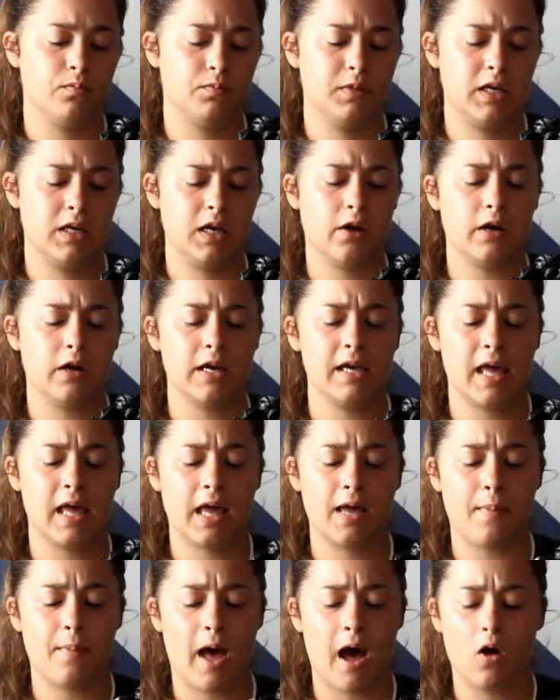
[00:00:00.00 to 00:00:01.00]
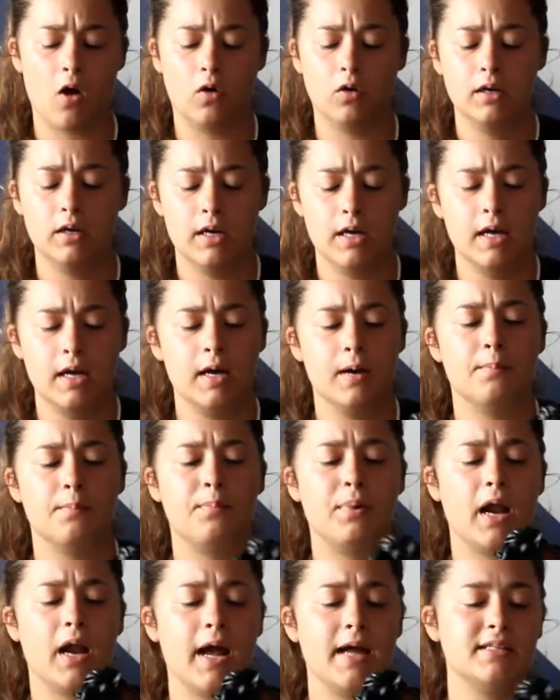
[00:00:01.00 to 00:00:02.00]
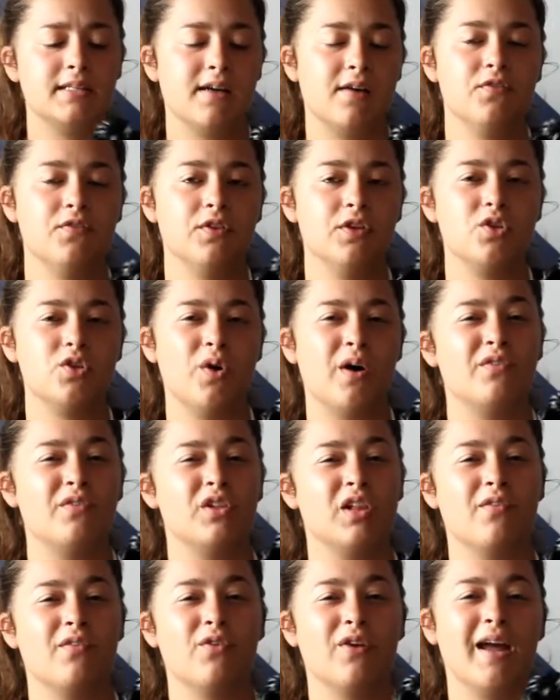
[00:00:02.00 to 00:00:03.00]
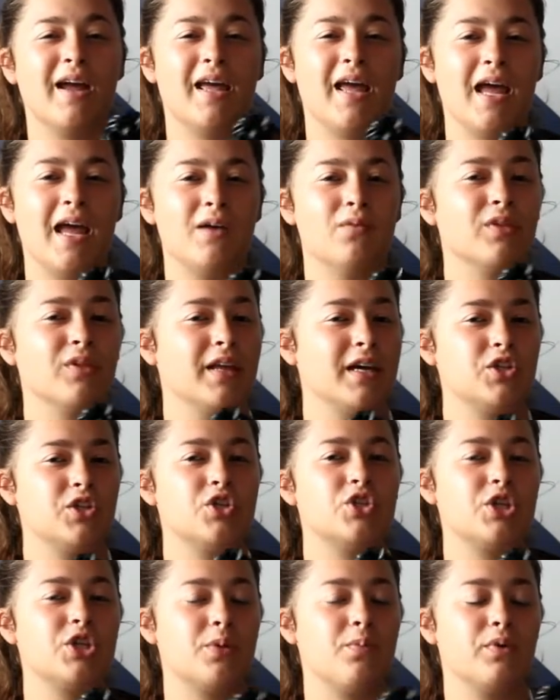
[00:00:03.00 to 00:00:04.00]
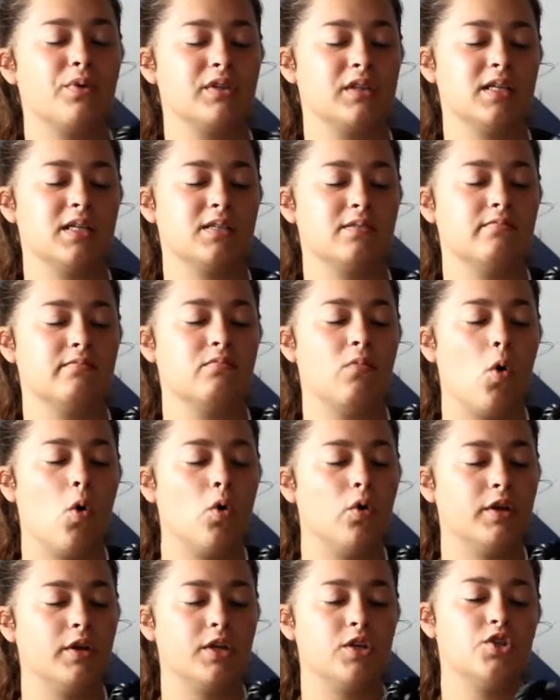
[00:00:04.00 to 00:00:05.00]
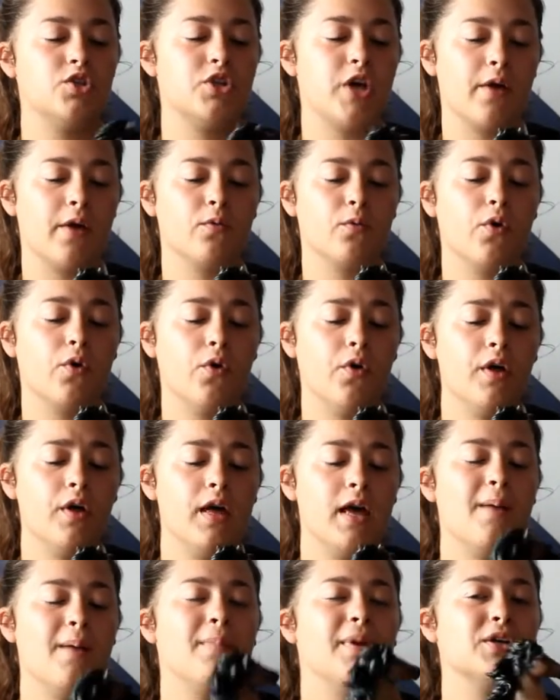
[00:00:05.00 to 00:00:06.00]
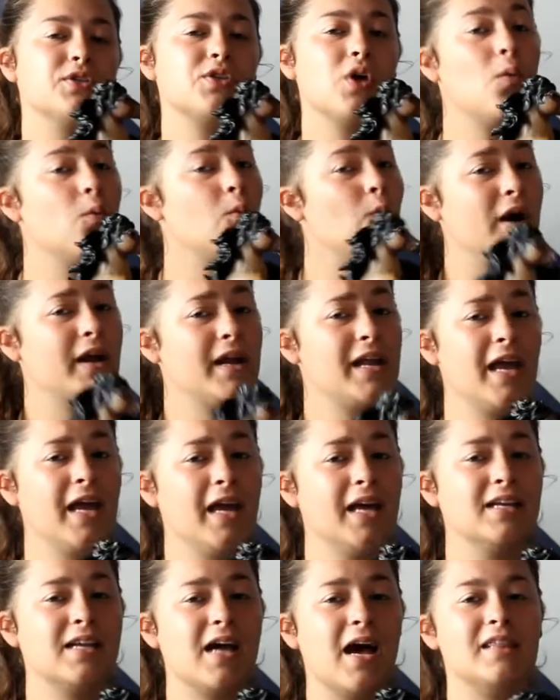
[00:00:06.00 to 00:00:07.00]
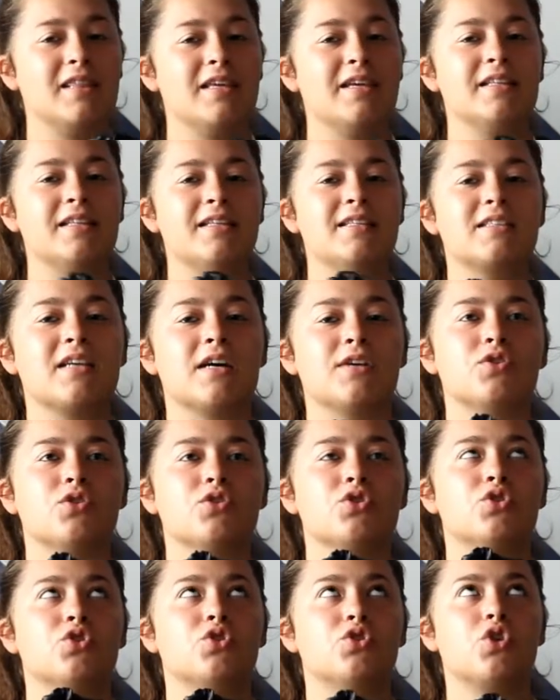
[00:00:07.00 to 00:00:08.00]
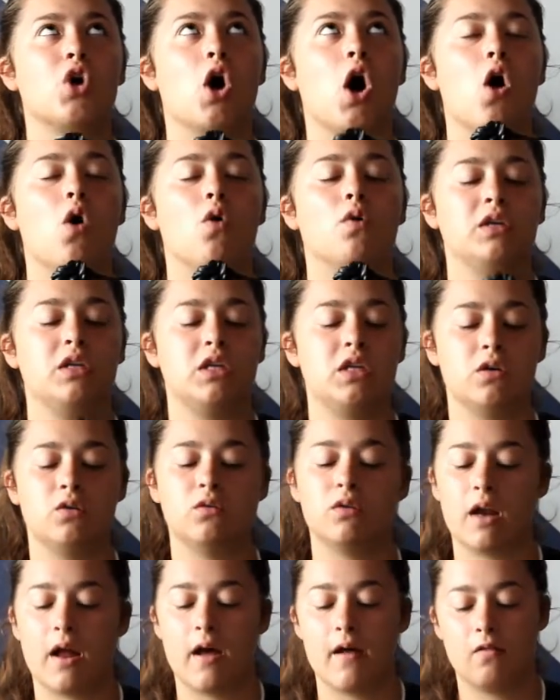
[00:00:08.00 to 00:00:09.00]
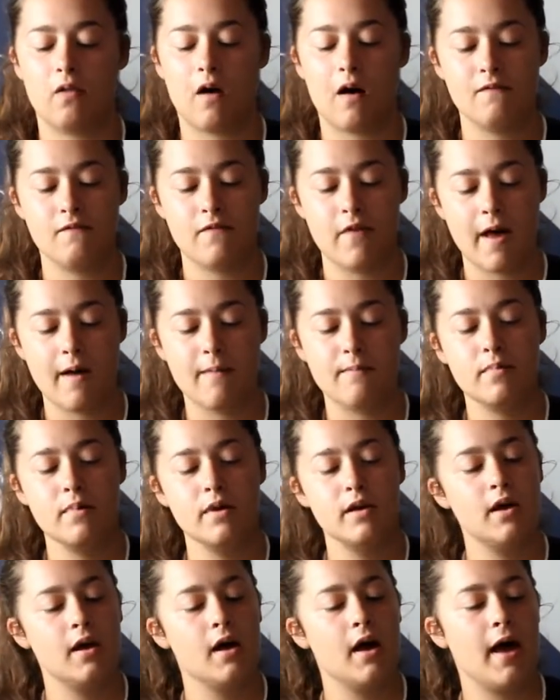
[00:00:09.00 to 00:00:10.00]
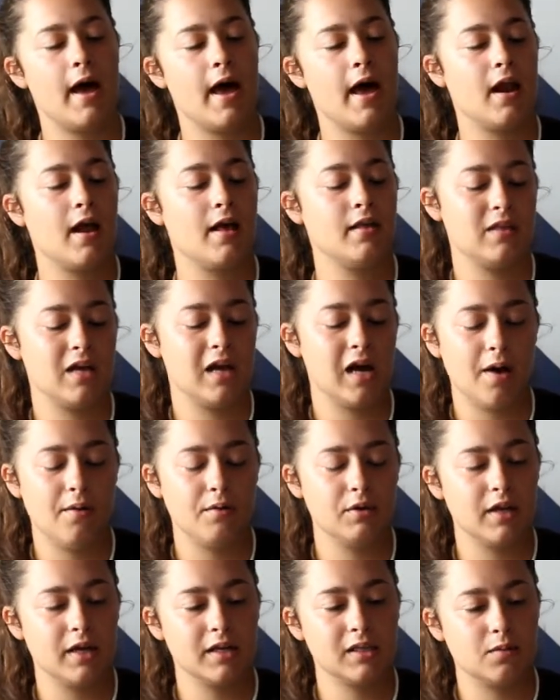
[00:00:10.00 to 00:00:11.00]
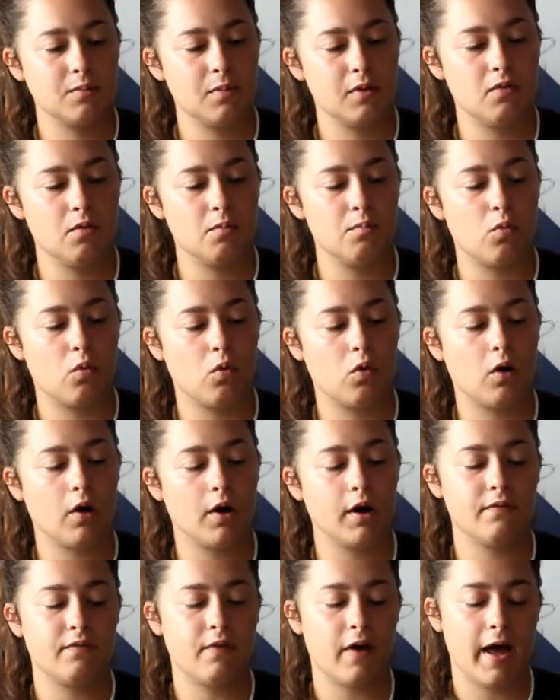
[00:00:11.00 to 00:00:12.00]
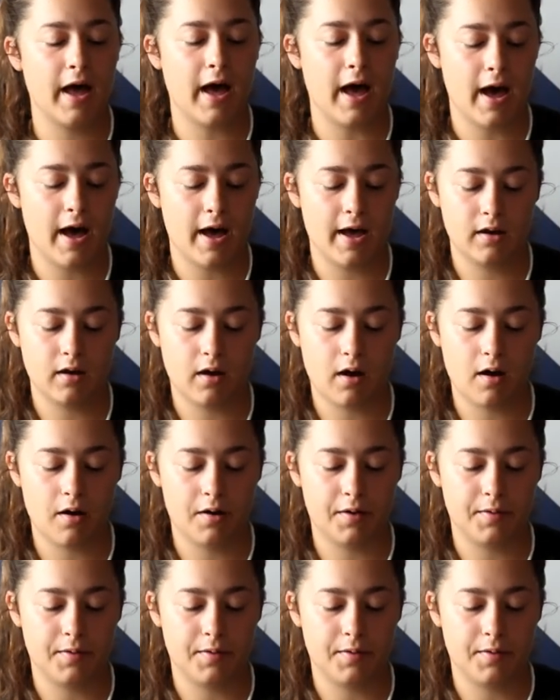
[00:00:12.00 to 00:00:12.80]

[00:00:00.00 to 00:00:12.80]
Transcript: the year he came out, but I definitely do have a love-hate relationship with this mold in general, because on one hand I think guys are so cute and I love them, and I think I would like them even more if I had